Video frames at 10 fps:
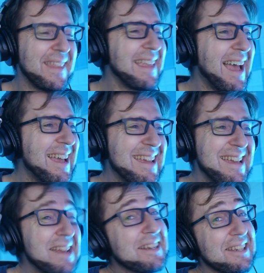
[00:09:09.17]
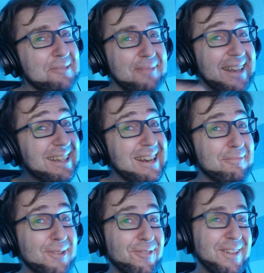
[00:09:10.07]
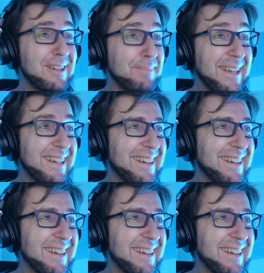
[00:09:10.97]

I, just make the number feel bigger.